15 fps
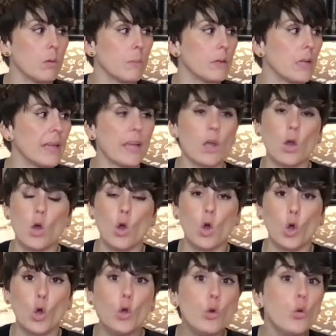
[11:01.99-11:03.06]
been like,
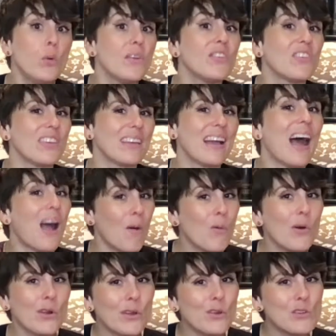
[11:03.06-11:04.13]
who is he? I
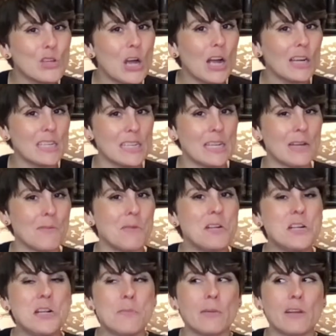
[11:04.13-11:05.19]
want to go talk to him
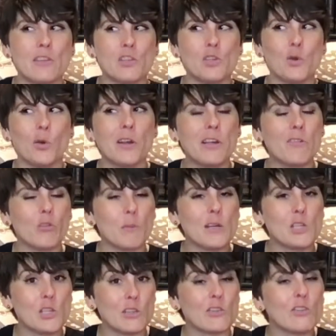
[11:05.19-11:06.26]
because your
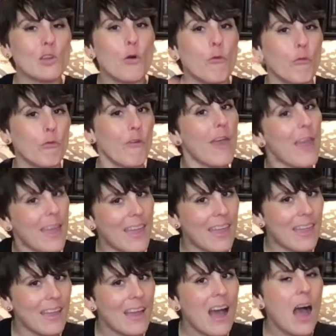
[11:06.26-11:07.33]
information is so
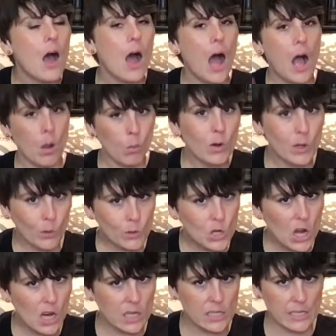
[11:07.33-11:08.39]
vague. I want to go
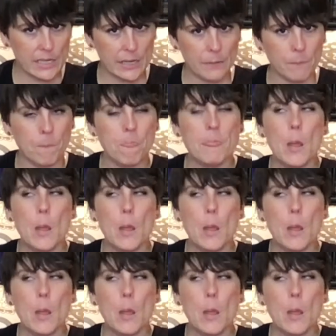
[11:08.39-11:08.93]
talk to him.